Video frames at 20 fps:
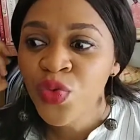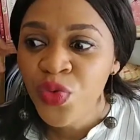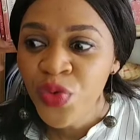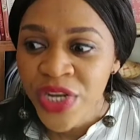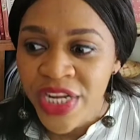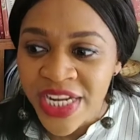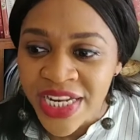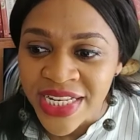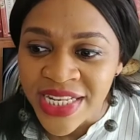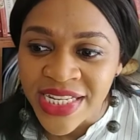
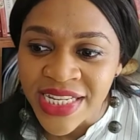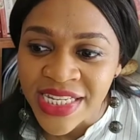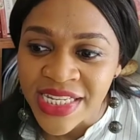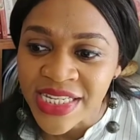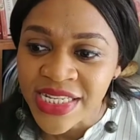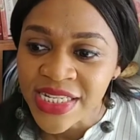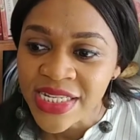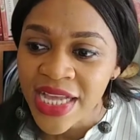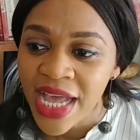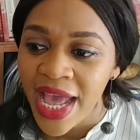
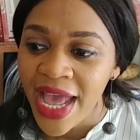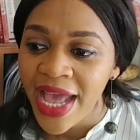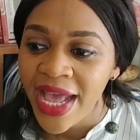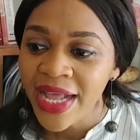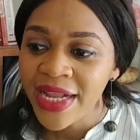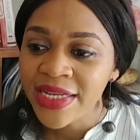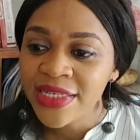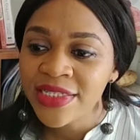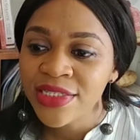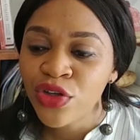reading
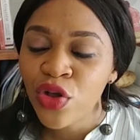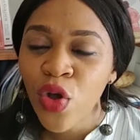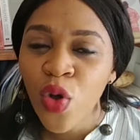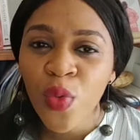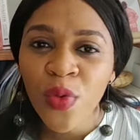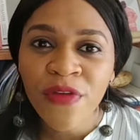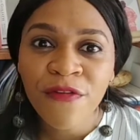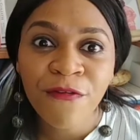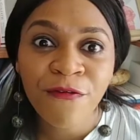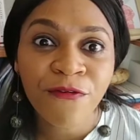and
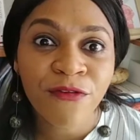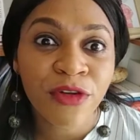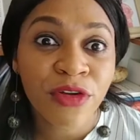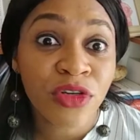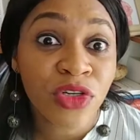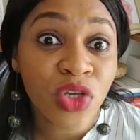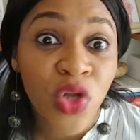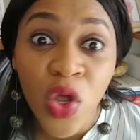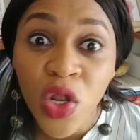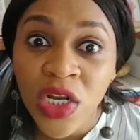going for
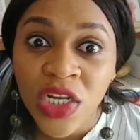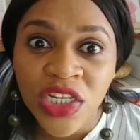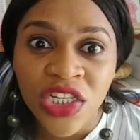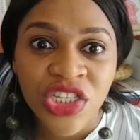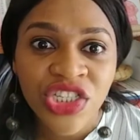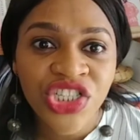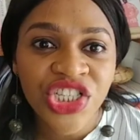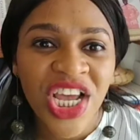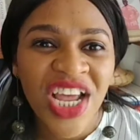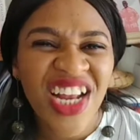
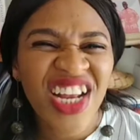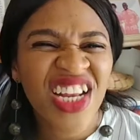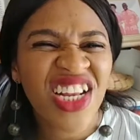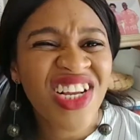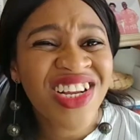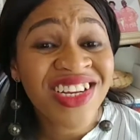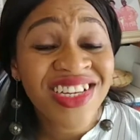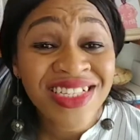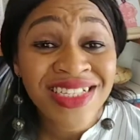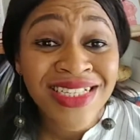knowledge and
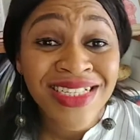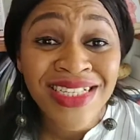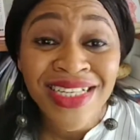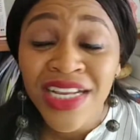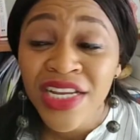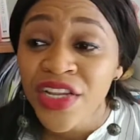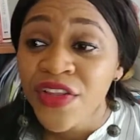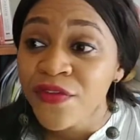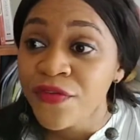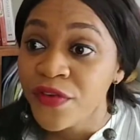learning,
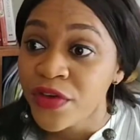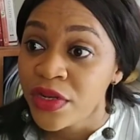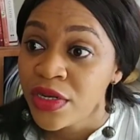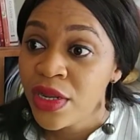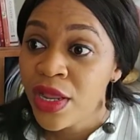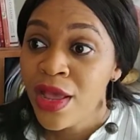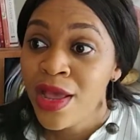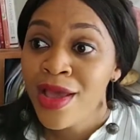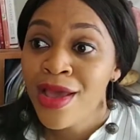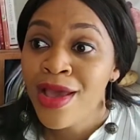and
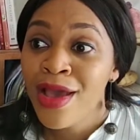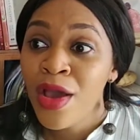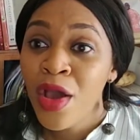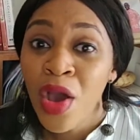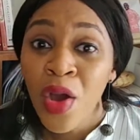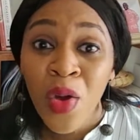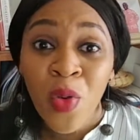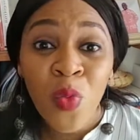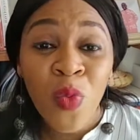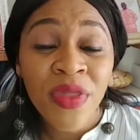
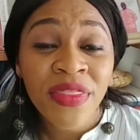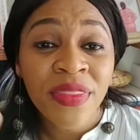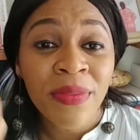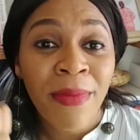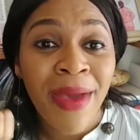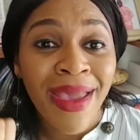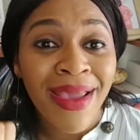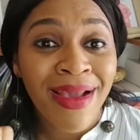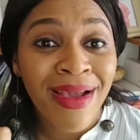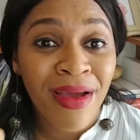even with
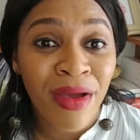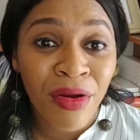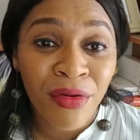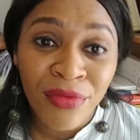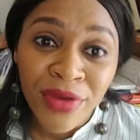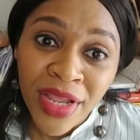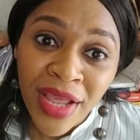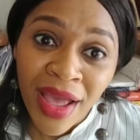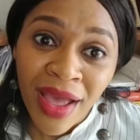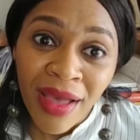my
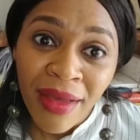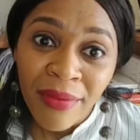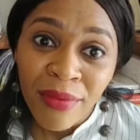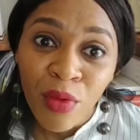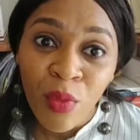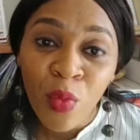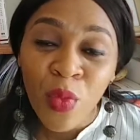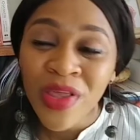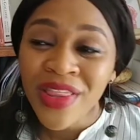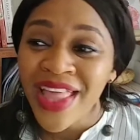career,
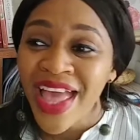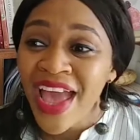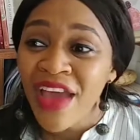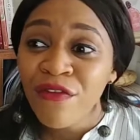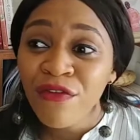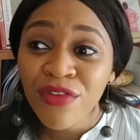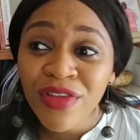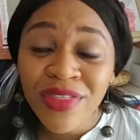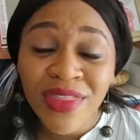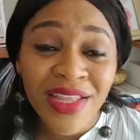with
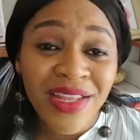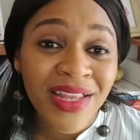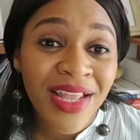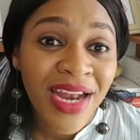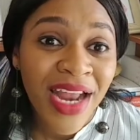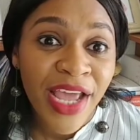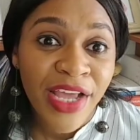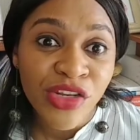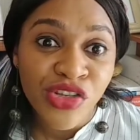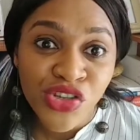everything that
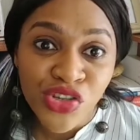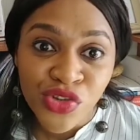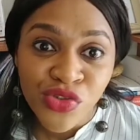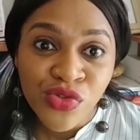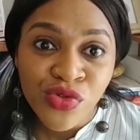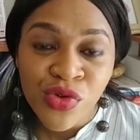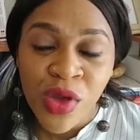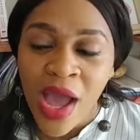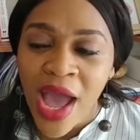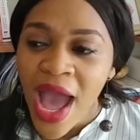I do,
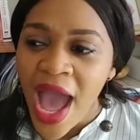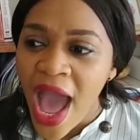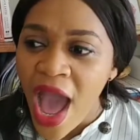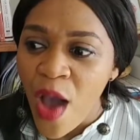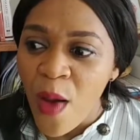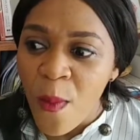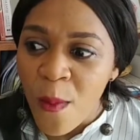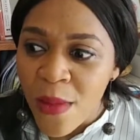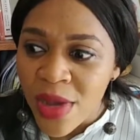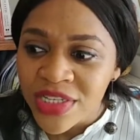
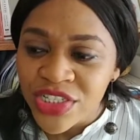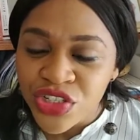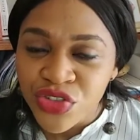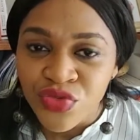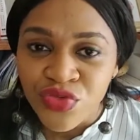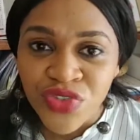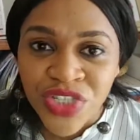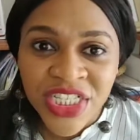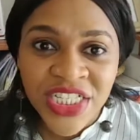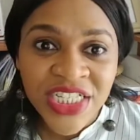how much
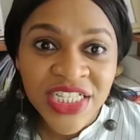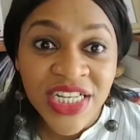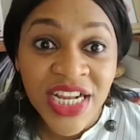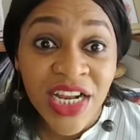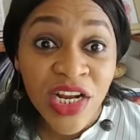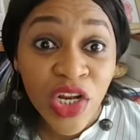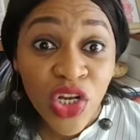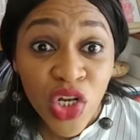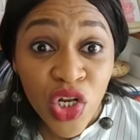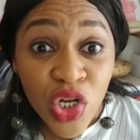reading
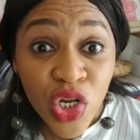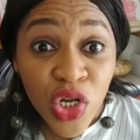and